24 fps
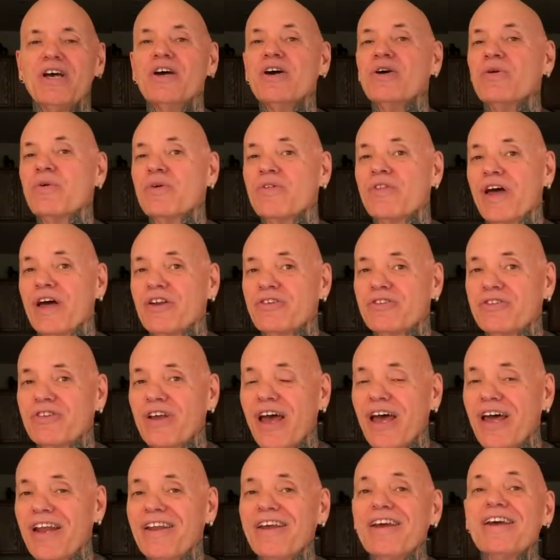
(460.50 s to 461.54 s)
With that
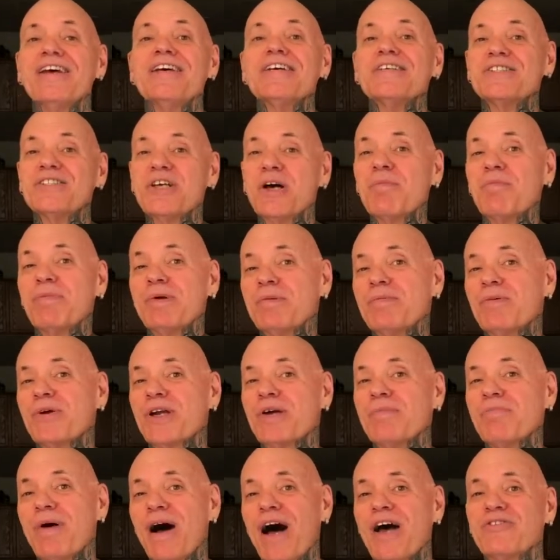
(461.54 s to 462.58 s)
said, some people
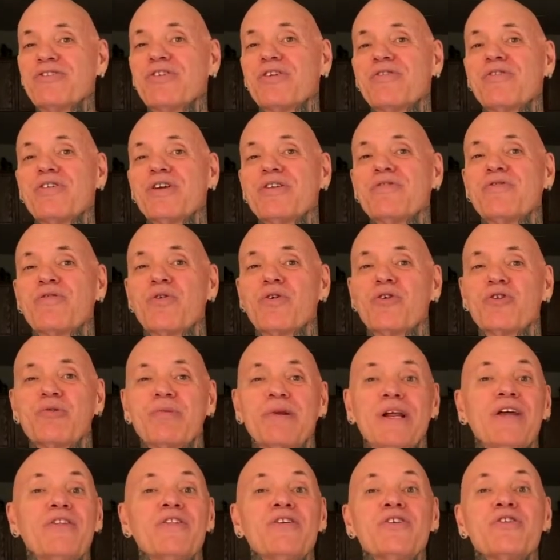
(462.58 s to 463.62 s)
get positive
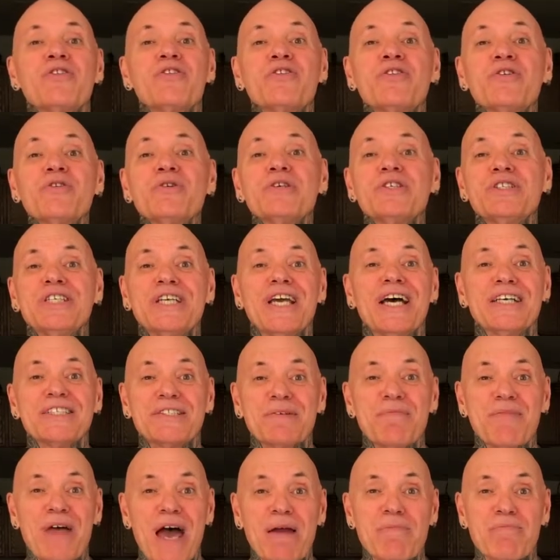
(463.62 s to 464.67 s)
reinforcement and the
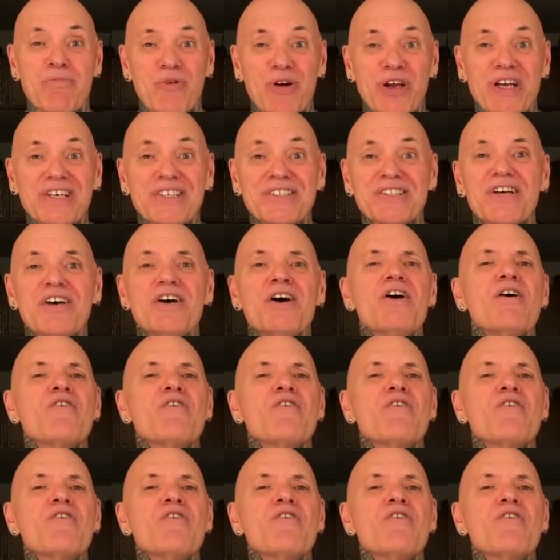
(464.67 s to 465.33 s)
enthusiasm that brings